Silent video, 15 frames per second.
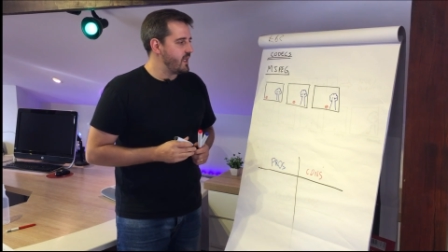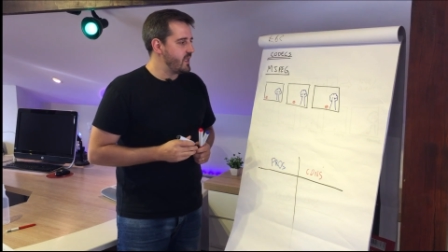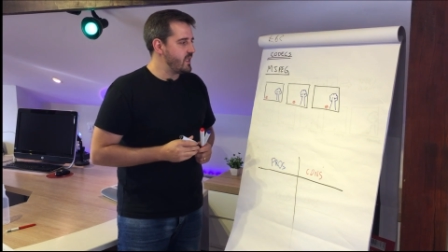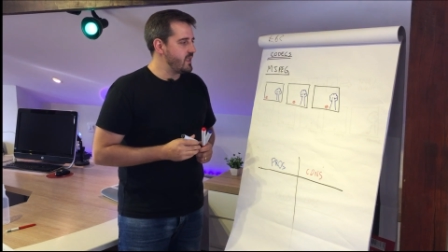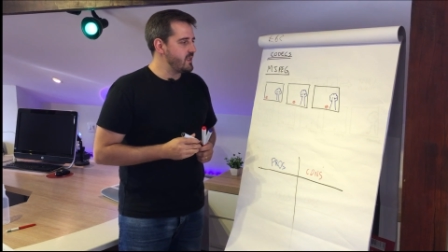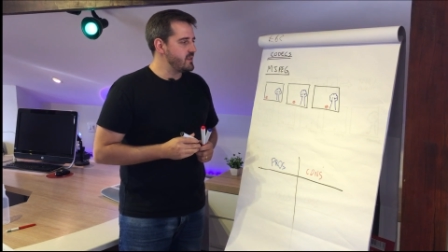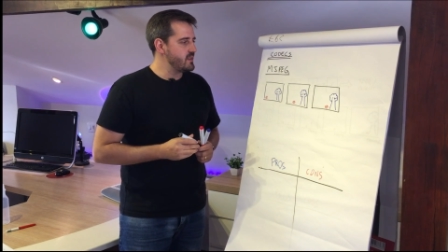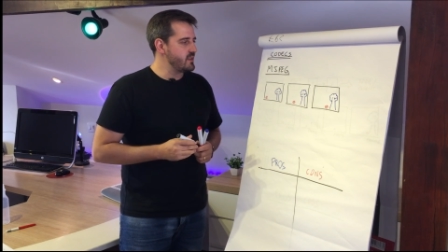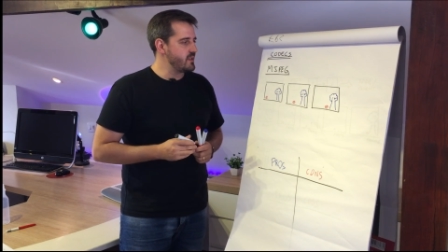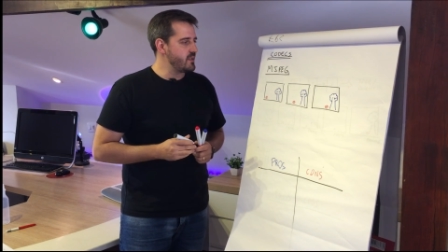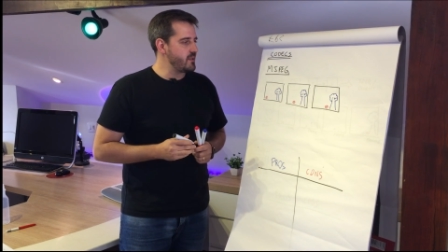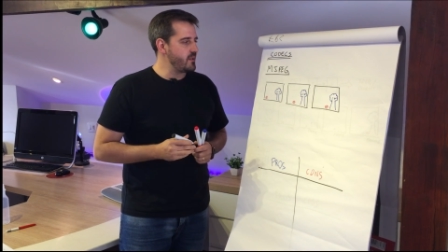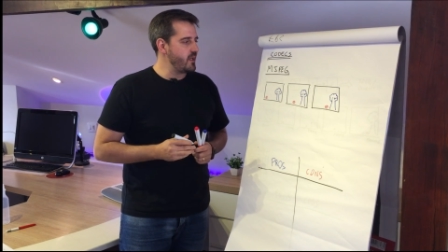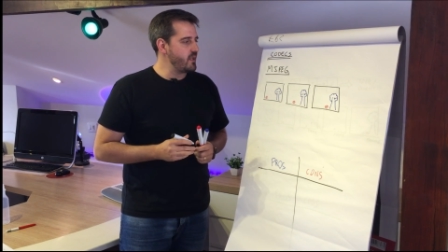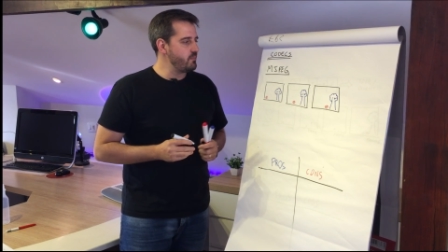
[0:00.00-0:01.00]

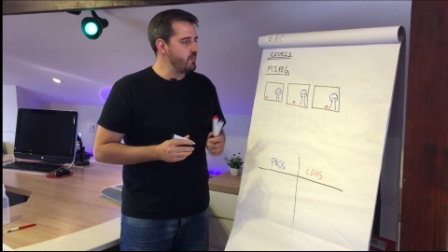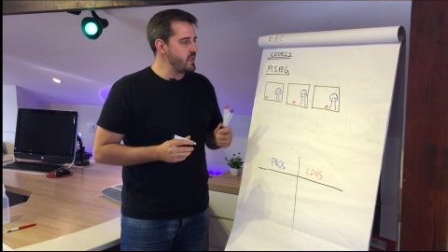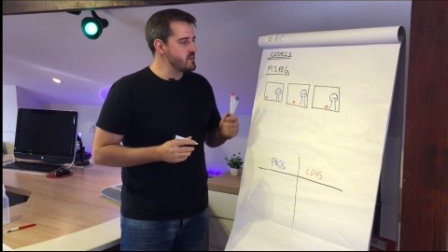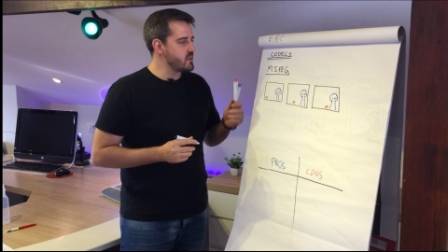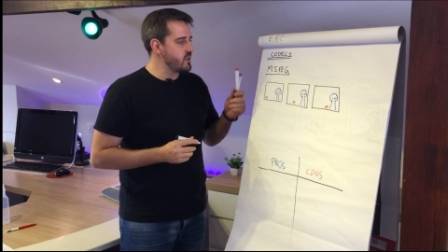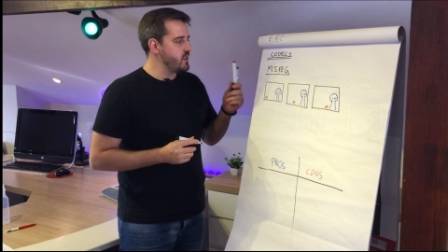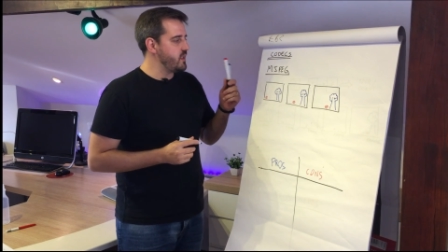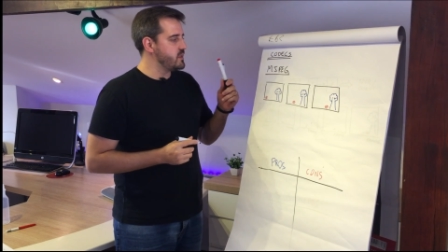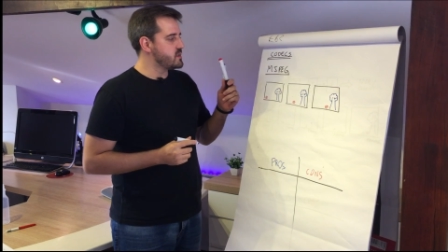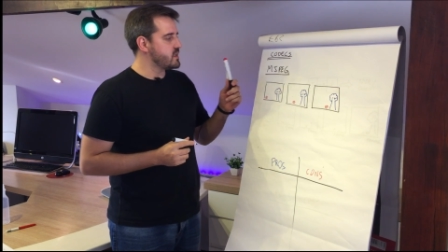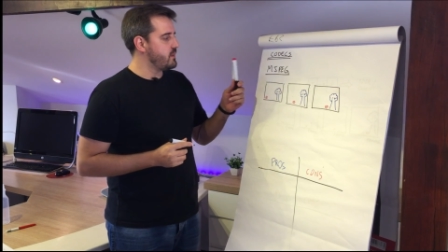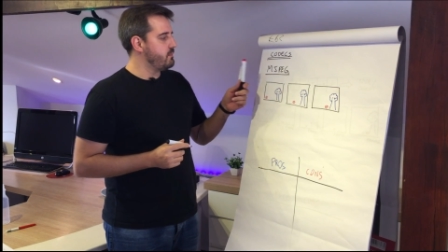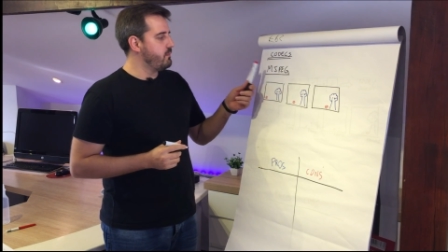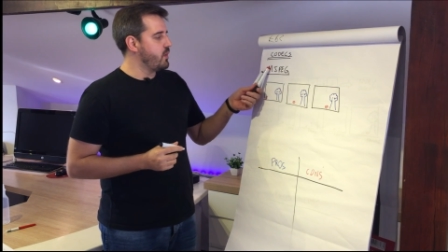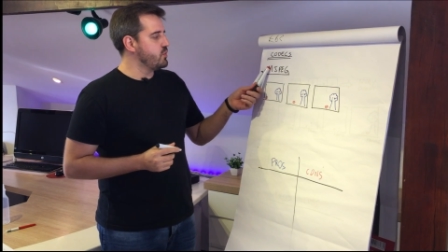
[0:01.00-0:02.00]
And basically it's
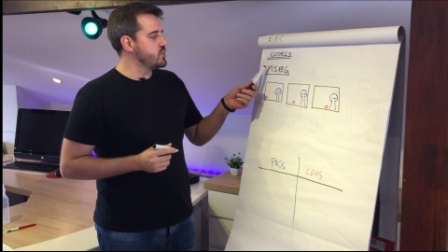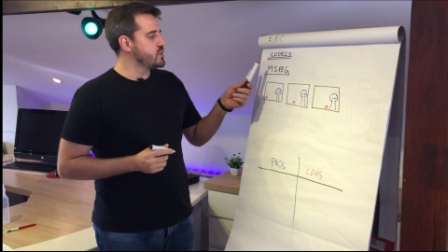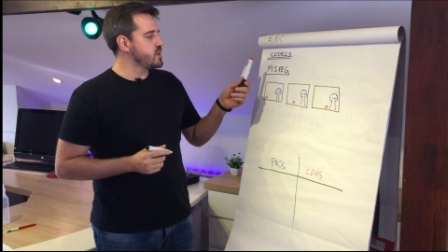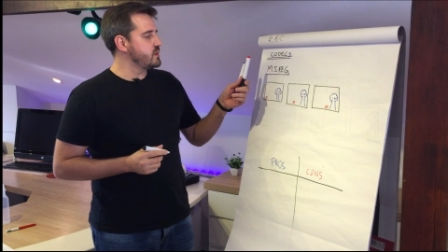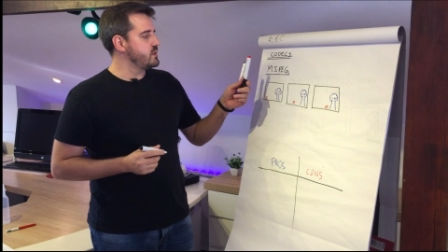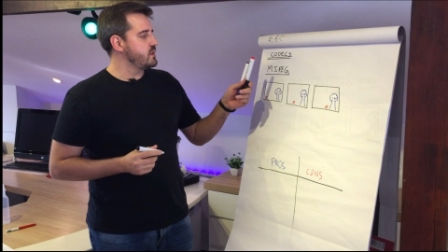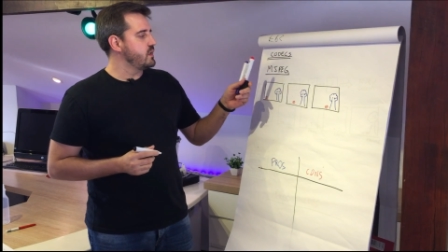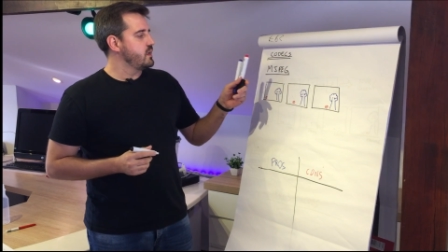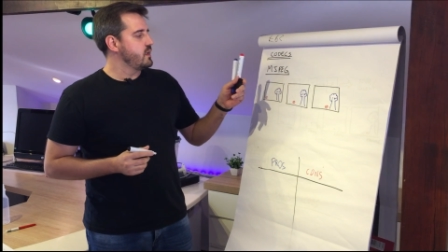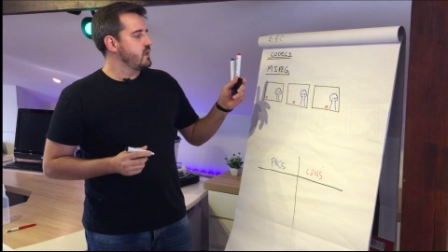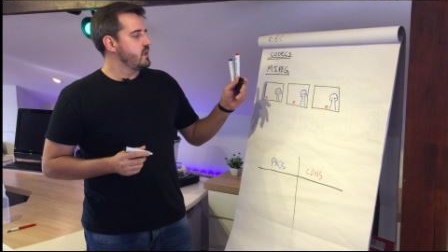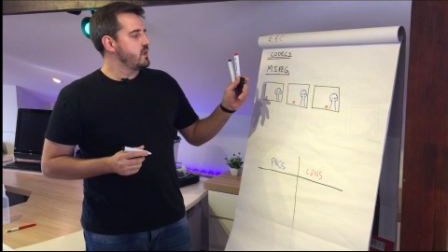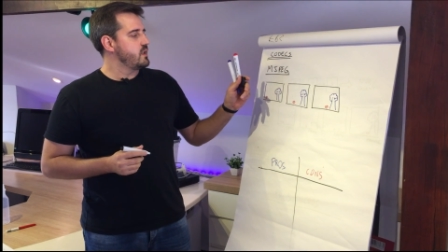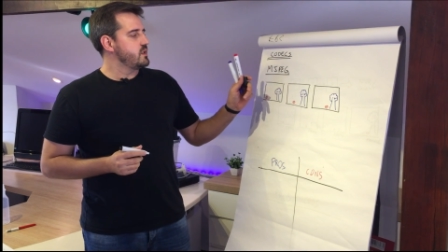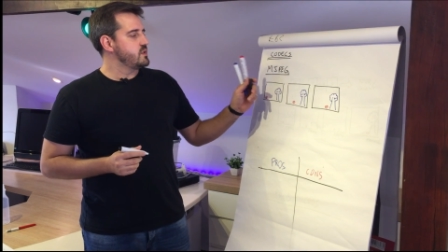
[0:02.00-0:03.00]
a motion
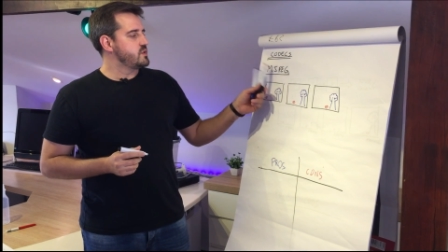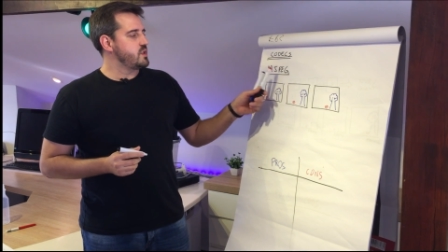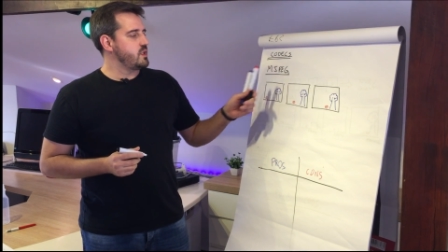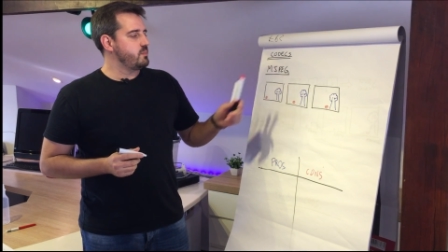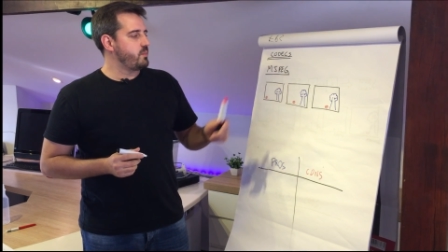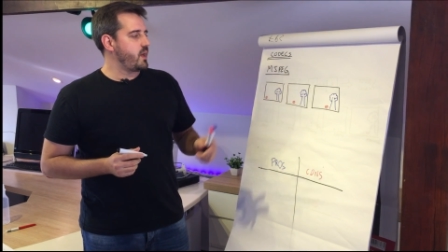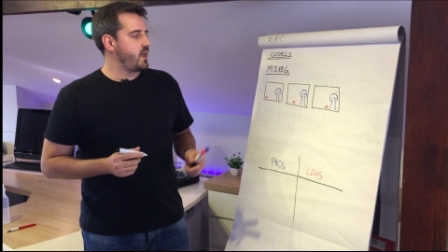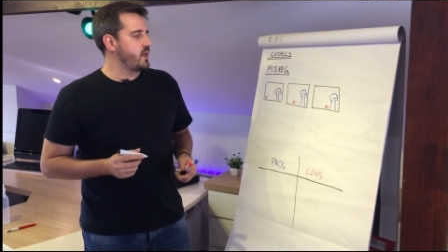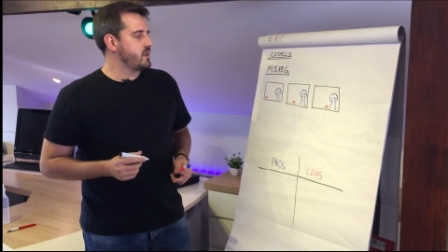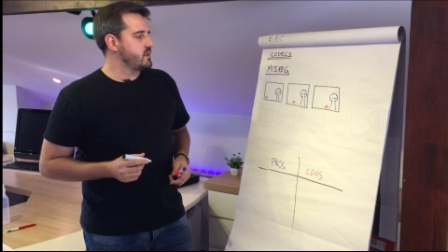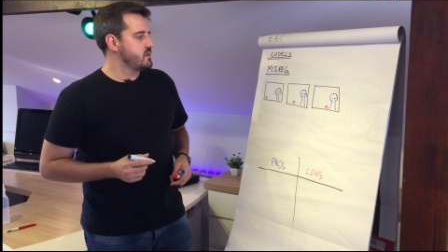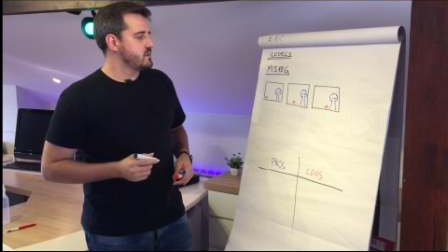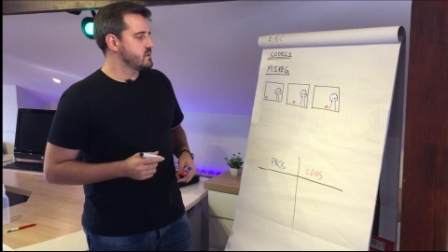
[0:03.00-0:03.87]
JPEG.